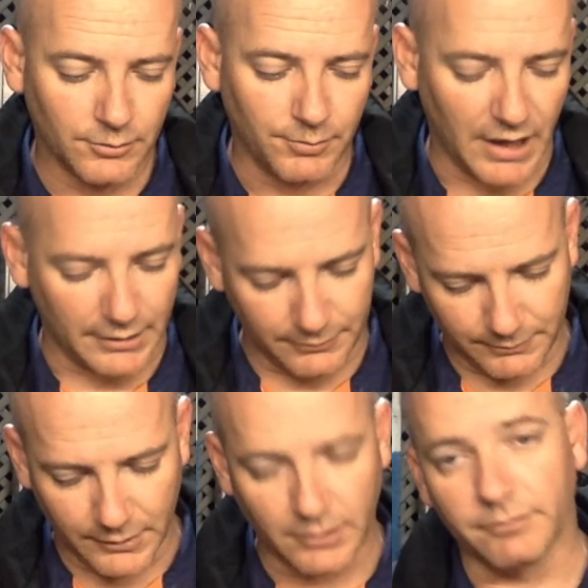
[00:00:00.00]
But
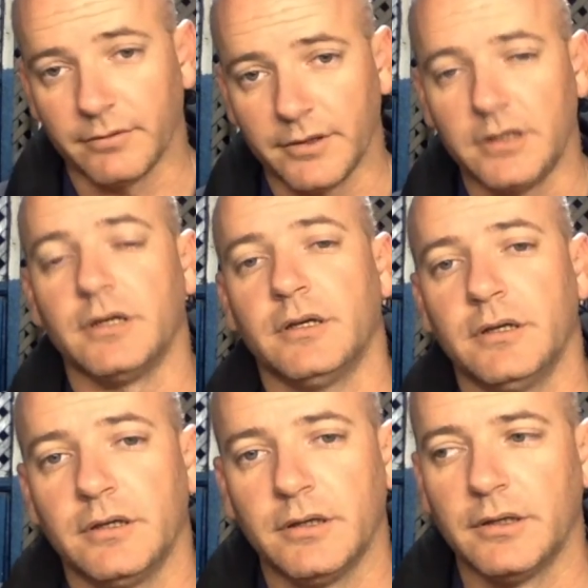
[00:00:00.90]
hopefully,
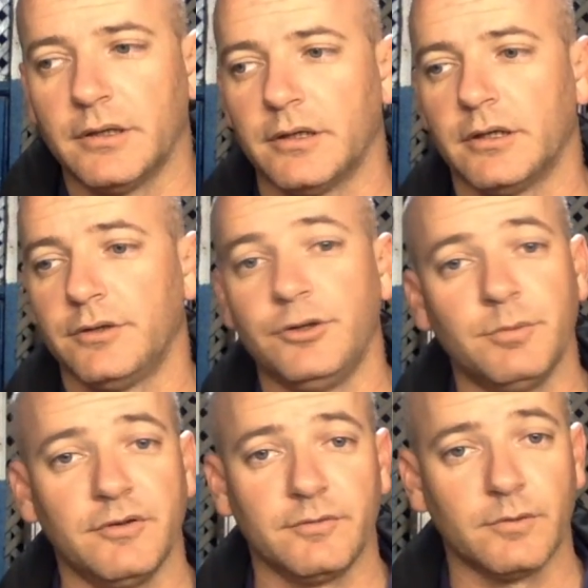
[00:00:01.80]
new
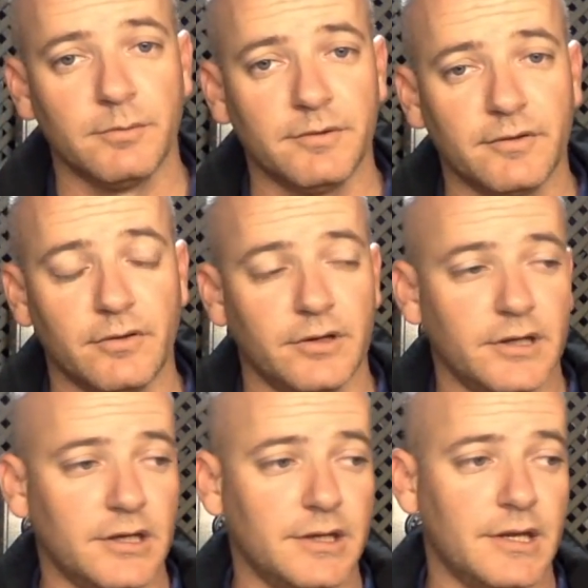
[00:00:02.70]
piece of equipment tonight,
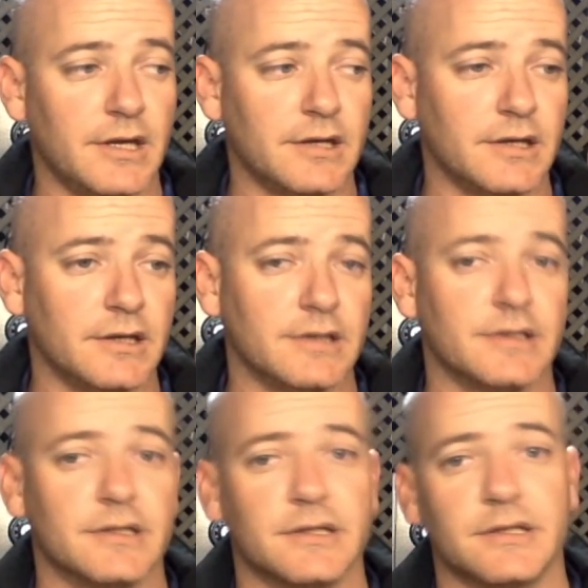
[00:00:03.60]
and that
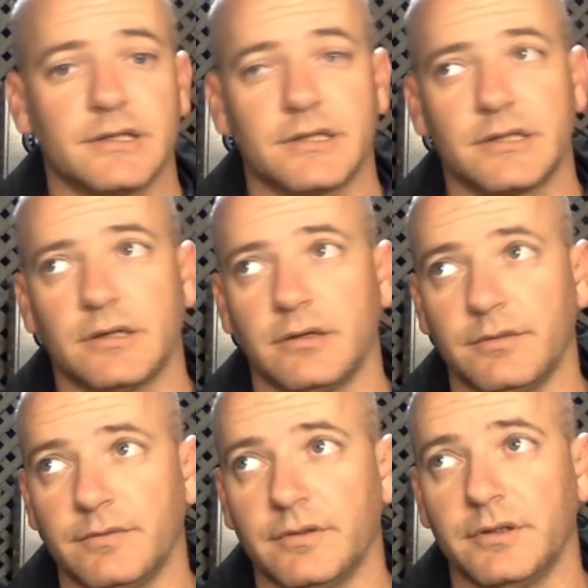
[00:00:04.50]

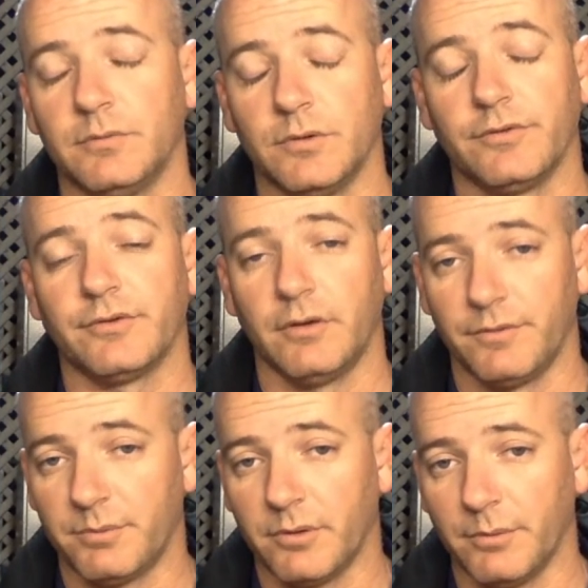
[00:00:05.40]
hopefully will
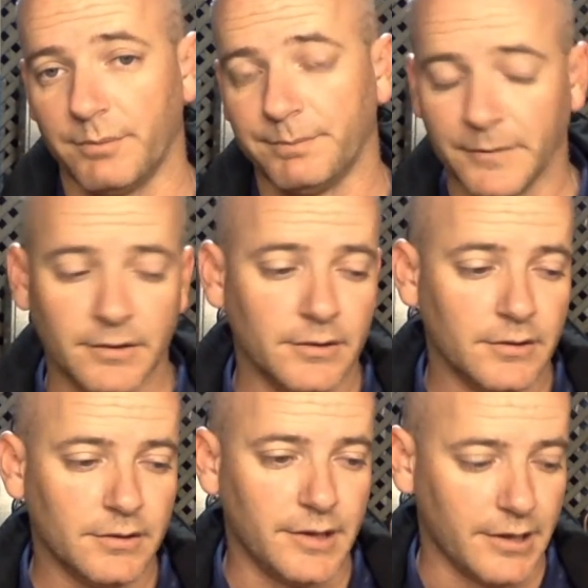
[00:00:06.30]
solve the problem.
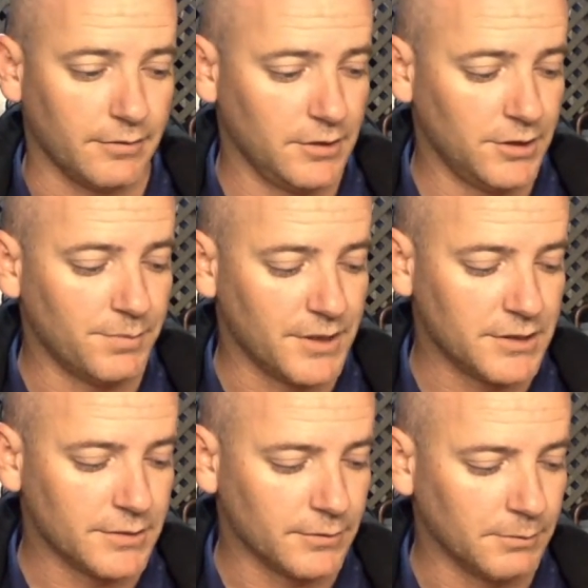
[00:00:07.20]
Now, in the
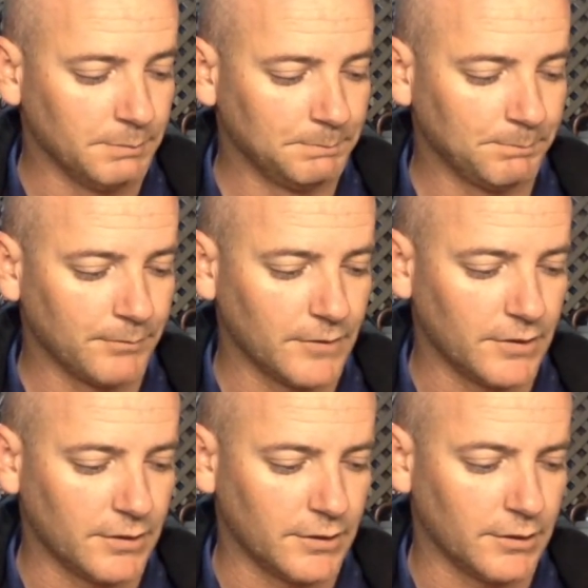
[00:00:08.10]
meantime,
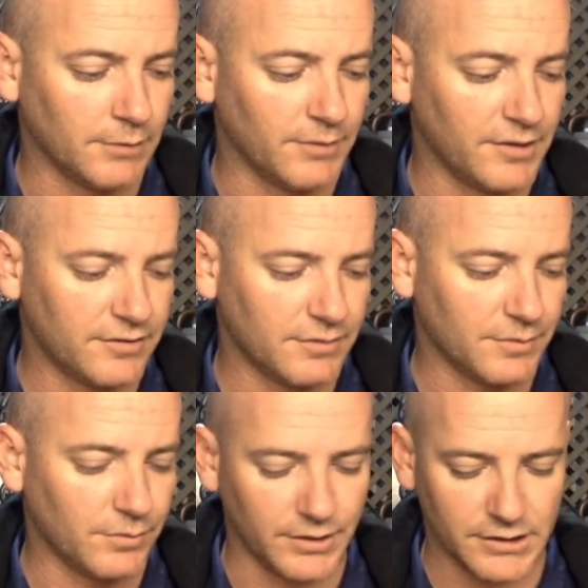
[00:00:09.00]
the next
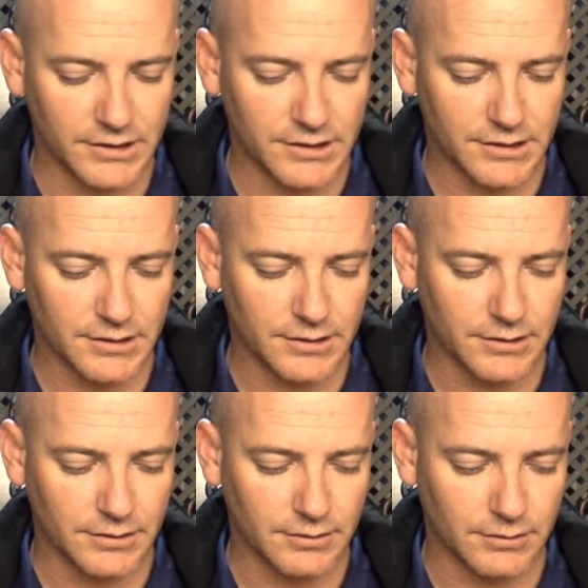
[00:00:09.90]
couple of weeks,
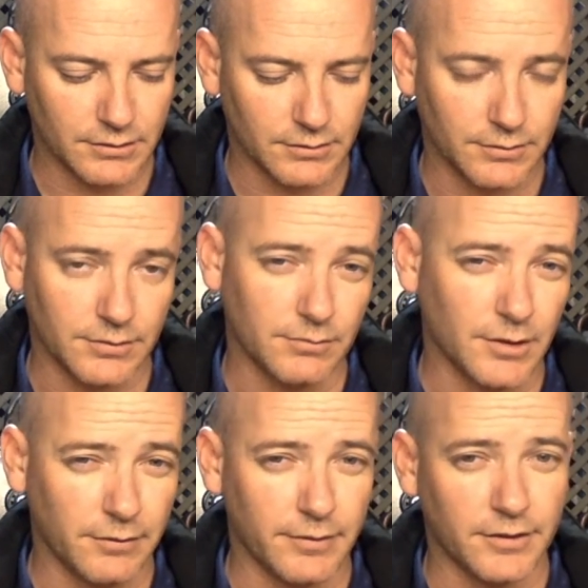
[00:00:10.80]

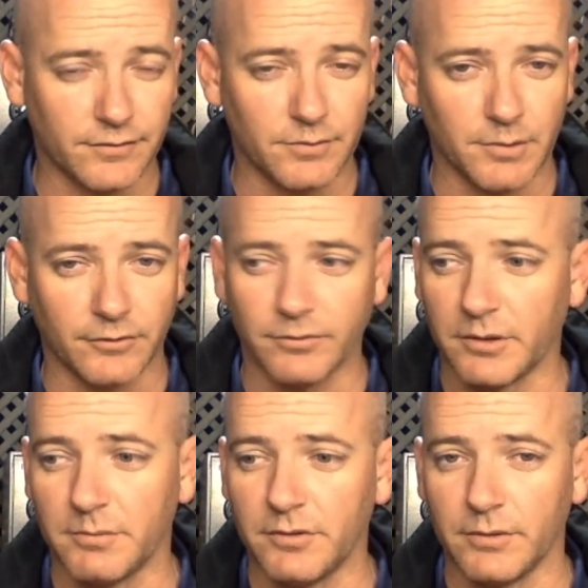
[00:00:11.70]
over the next few months,
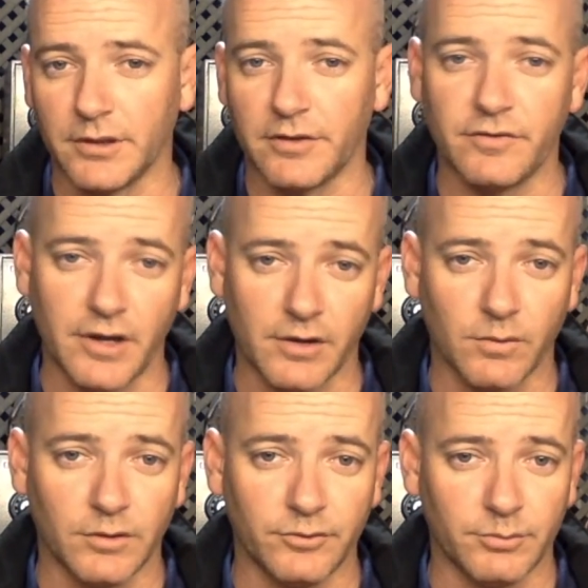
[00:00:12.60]
I'm going to be doing another TAC
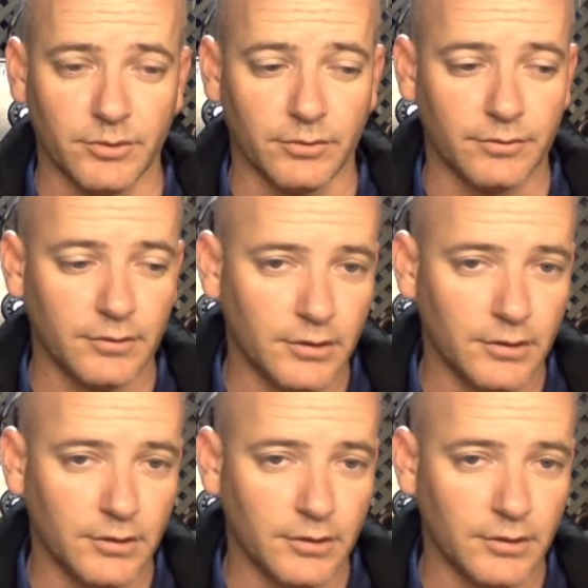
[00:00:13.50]
rifle build.